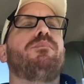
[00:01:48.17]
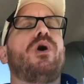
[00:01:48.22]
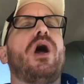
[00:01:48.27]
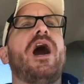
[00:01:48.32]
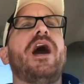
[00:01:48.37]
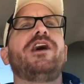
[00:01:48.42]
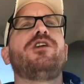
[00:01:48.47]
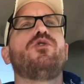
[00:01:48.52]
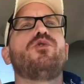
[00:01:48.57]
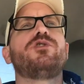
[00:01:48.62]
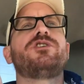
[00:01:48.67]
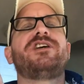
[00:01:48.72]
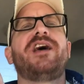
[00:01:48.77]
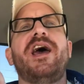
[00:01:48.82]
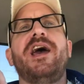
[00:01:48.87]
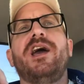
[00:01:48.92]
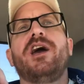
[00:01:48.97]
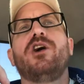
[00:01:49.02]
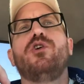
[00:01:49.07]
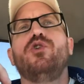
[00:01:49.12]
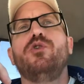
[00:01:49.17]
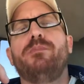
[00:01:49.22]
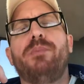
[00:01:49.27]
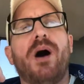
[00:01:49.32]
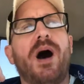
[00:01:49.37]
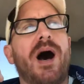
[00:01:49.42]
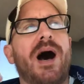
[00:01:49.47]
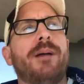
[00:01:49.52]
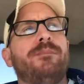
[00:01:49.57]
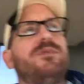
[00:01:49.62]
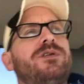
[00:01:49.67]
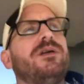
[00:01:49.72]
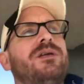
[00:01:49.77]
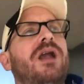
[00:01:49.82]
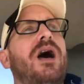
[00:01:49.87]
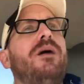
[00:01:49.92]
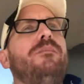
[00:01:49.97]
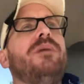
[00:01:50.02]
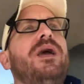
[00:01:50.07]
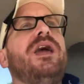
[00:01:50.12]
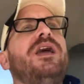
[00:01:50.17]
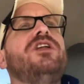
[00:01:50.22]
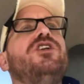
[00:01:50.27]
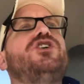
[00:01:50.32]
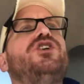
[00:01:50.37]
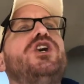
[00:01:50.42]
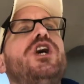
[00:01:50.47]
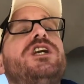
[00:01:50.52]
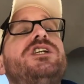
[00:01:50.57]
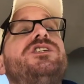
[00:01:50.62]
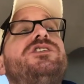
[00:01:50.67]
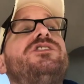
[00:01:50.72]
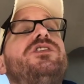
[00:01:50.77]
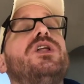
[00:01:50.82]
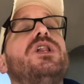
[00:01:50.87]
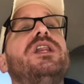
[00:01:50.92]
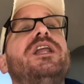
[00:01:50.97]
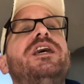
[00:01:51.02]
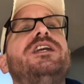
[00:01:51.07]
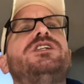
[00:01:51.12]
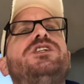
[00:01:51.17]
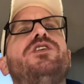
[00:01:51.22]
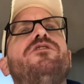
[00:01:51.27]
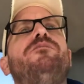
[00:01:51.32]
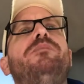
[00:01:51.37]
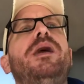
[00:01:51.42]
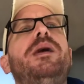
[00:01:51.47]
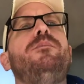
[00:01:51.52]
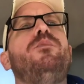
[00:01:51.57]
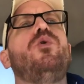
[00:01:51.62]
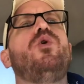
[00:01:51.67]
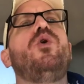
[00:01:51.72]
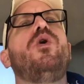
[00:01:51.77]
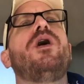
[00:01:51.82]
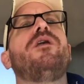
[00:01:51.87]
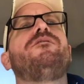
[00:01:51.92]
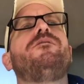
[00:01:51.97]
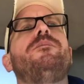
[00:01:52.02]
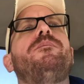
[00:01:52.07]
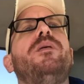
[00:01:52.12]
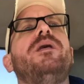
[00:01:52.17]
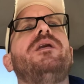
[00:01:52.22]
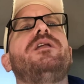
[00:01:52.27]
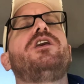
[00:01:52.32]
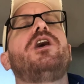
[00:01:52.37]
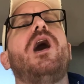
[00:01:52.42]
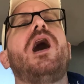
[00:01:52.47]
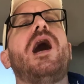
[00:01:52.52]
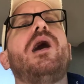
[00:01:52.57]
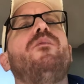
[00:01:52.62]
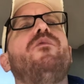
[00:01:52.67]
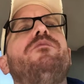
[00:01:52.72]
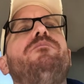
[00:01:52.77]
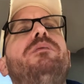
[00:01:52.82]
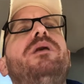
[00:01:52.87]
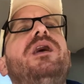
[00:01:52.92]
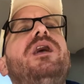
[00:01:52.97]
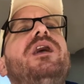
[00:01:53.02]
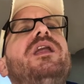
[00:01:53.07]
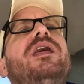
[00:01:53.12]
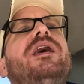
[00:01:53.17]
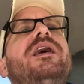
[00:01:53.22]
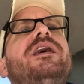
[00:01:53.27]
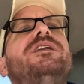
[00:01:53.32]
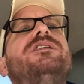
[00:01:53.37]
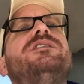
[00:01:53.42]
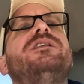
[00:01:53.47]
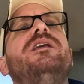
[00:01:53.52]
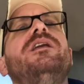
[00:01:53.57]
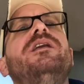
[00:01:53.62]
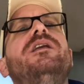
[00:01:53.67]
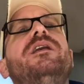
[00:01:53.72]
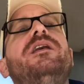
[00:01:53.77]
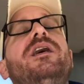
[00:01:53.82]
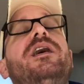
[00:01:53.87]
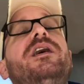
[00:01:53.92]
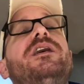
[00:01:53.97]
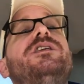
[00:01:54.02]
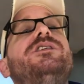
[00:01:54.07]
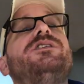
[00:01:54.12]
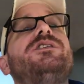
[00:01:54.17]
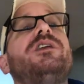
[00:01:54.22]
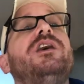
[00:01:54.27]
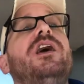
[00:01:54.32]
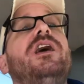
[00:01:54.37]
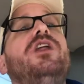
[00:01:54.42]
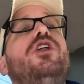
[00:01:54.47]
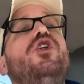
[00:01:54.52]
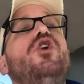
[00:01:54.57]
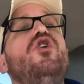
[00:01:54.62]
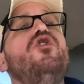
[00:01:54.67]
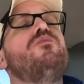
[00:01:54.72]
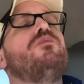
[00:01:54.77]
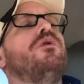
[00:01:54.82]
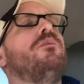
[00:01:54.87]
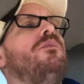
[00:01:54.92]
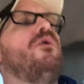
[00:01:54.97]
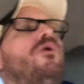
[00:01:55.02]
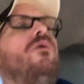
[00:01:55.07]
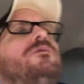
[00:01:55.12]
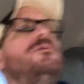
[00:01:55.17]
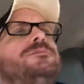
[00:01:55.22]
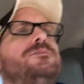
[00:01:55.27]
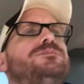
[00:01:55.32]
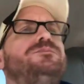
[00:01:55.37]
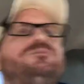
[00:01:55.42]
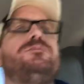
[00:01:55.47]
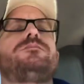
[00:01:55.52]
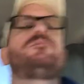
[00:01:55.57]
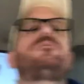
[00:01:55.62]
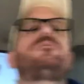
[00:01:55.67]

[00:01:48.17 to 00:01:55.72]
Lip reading: and Brian Ortega, who popped. I mean, just the list of people who have been caught with PEDs is innumerable.